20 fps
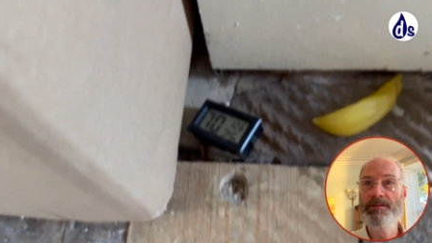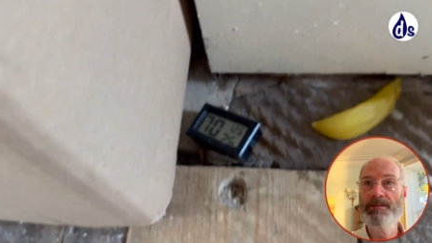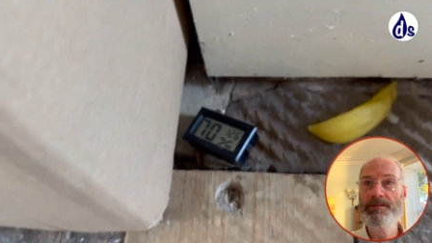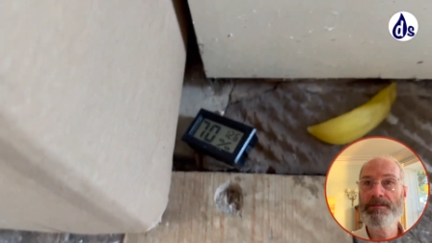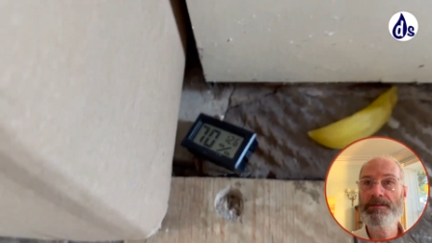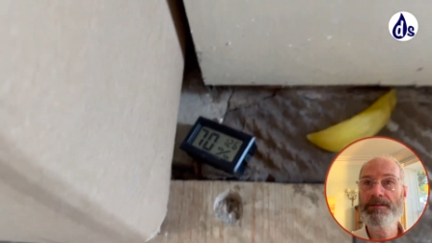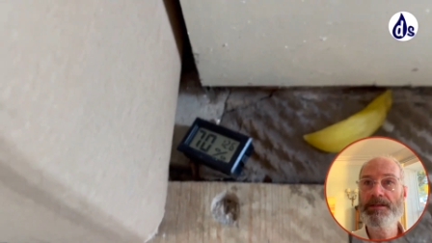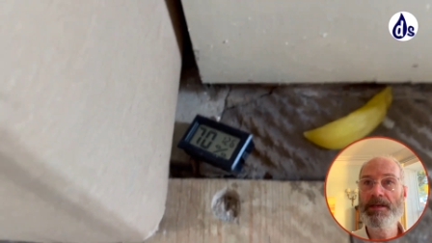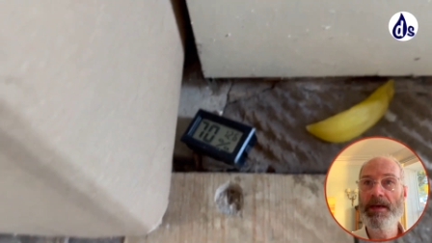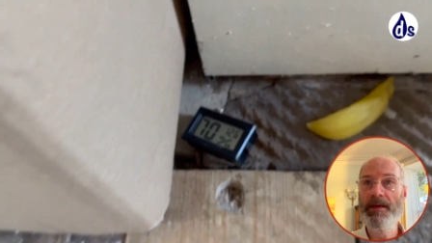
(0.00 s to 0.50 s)

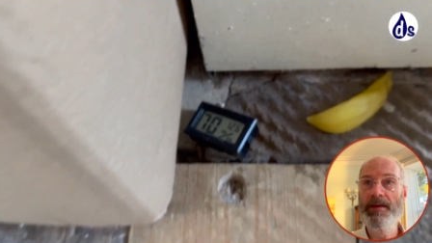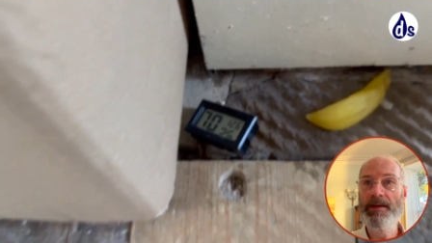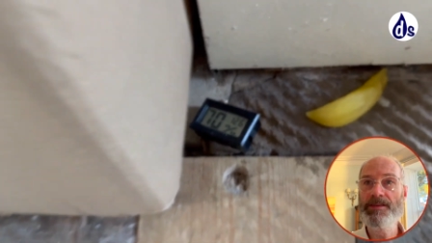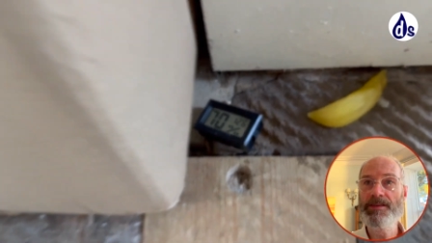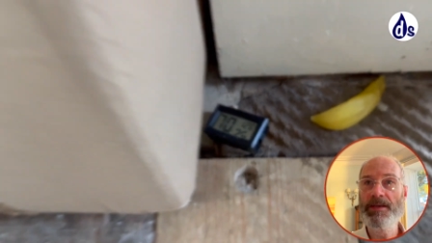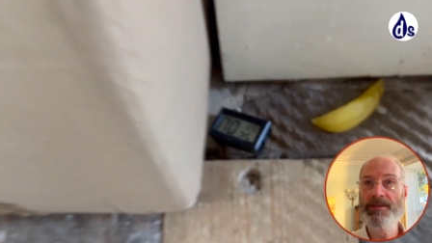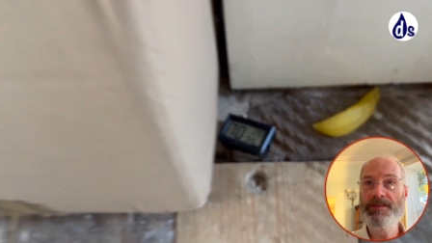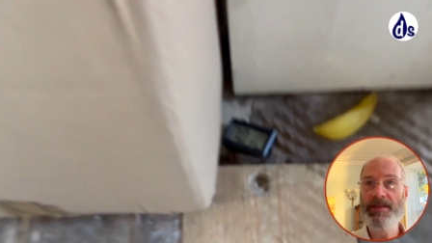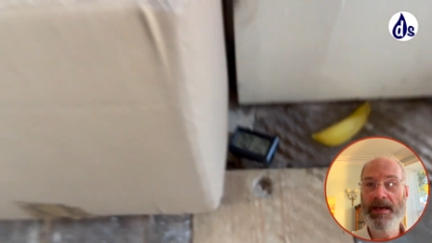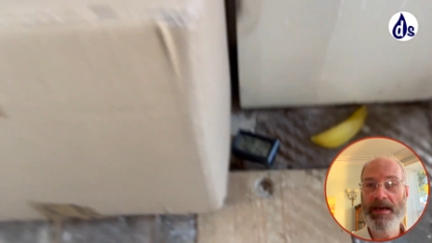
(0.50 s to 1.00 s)
So as
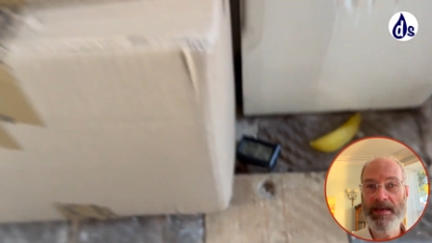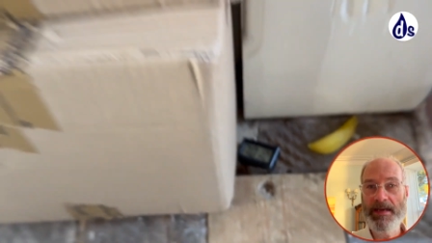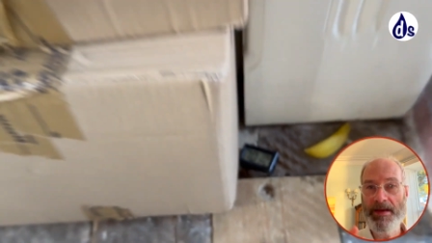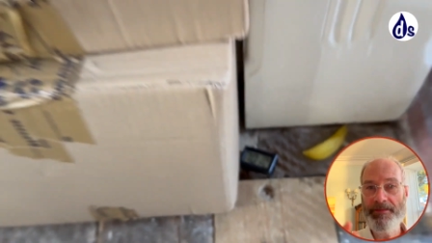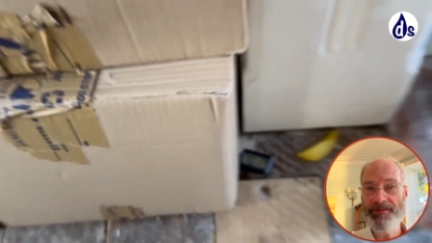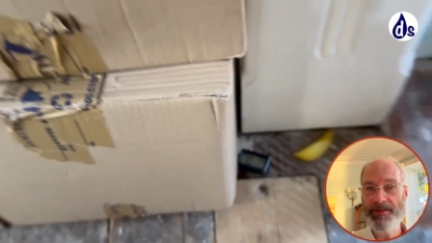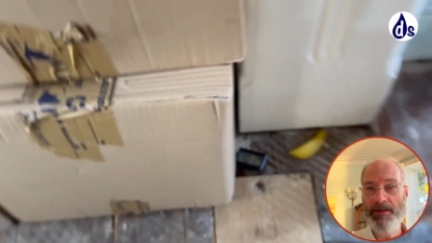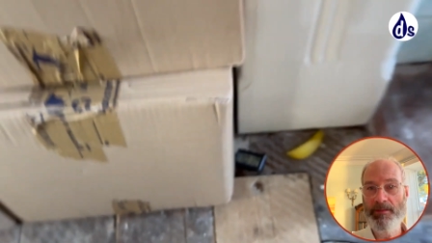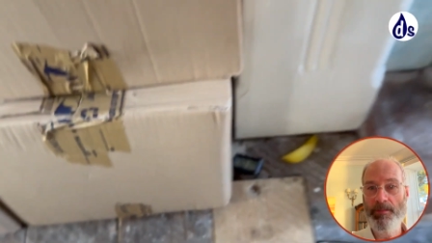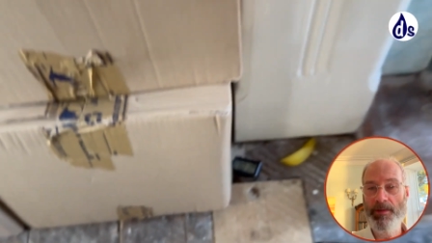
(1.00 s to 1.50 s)
I say, I
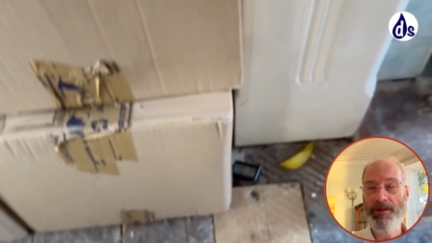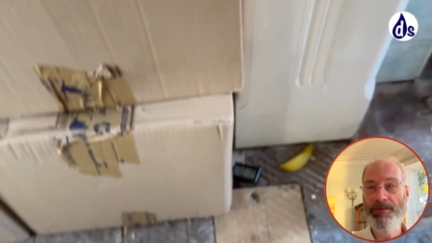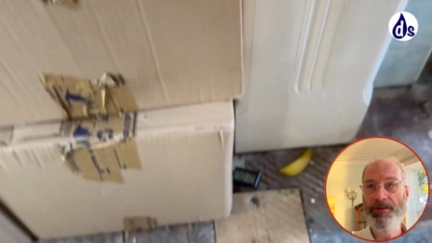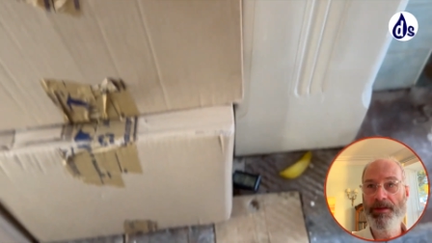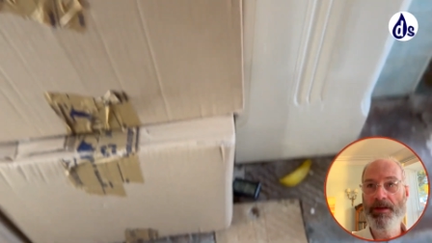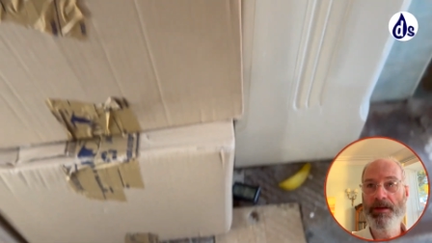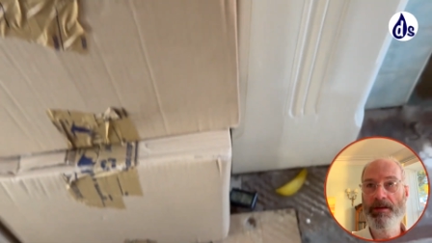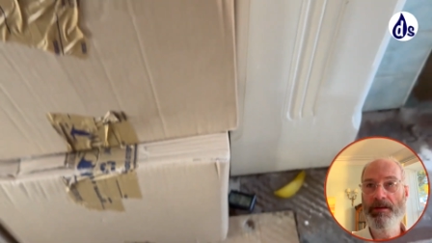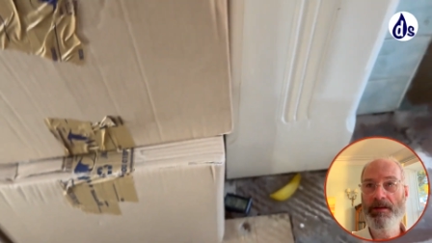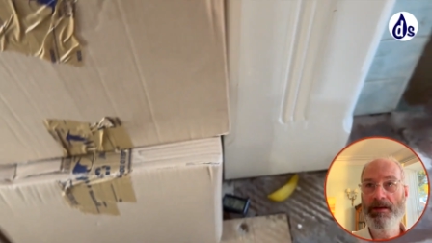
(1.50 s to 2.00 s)
left it with
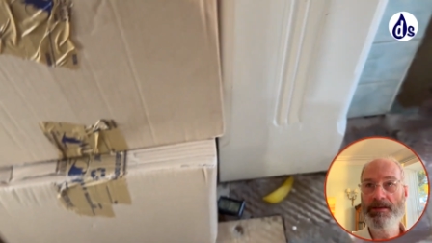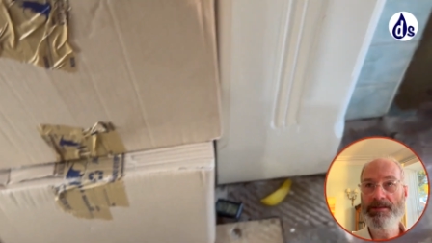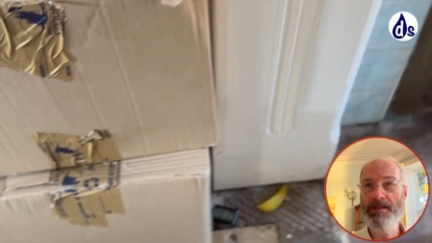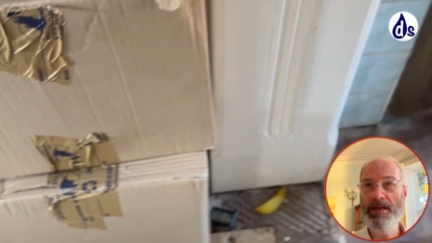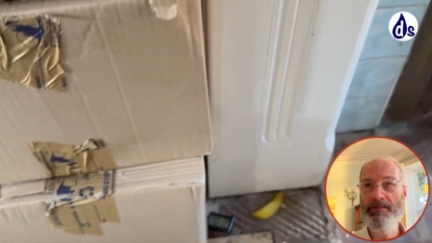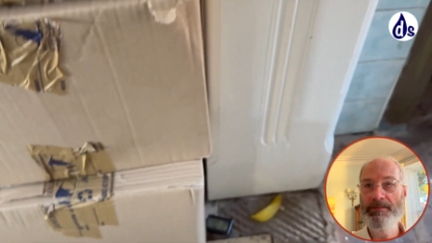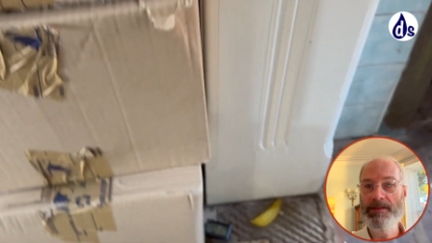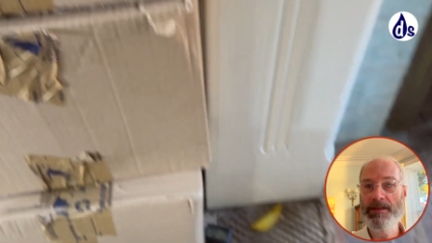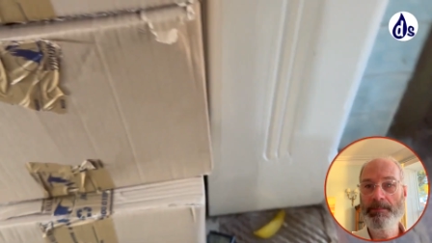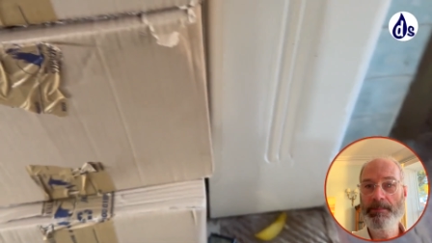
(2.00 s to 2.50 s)
you,
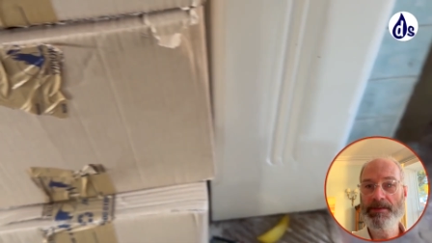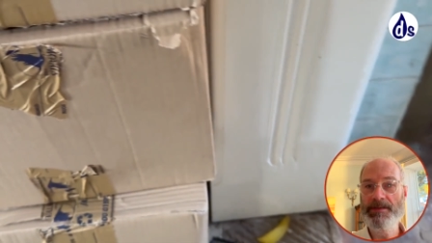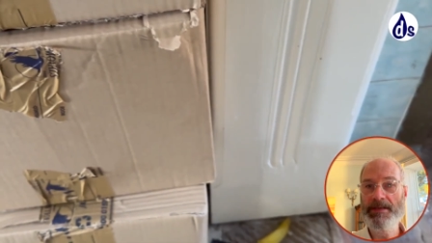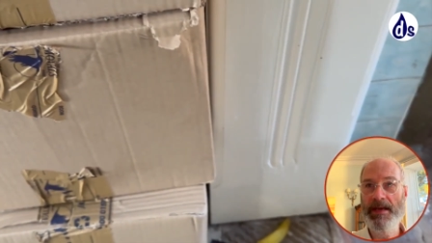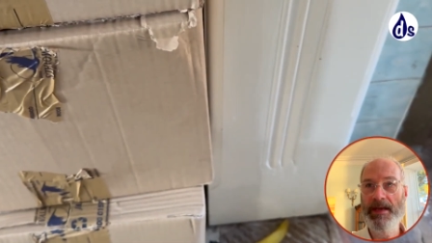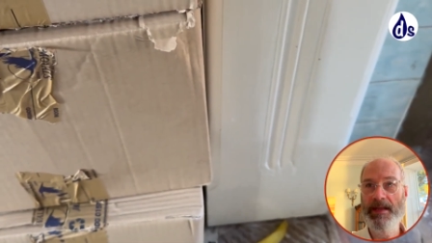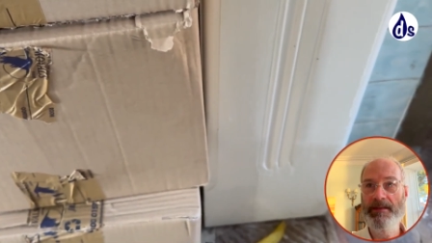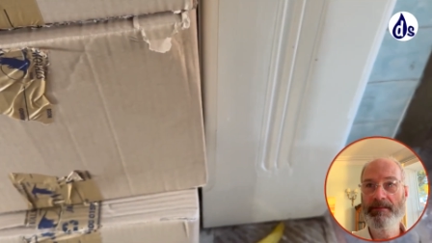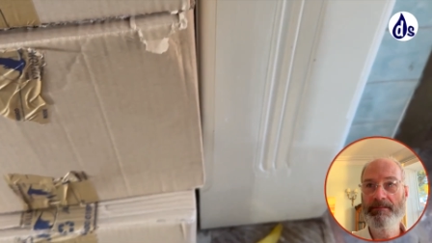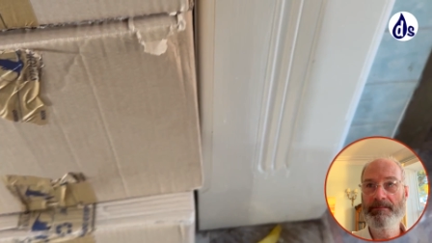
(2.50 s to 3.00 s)

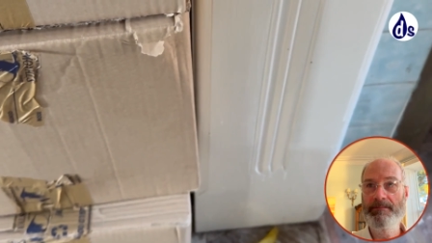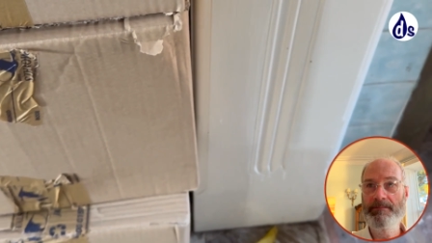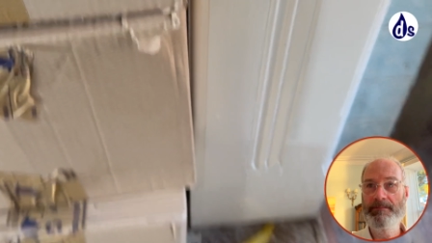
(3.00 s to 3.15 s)
70%,